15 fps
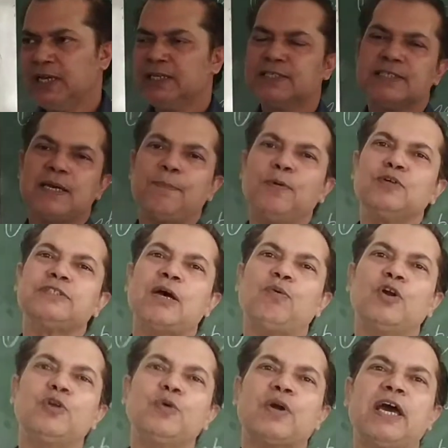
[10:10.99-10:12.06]
Suppose I
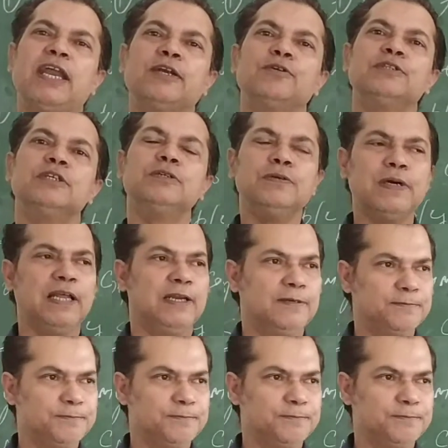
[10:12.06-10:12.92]
want to connect with Google.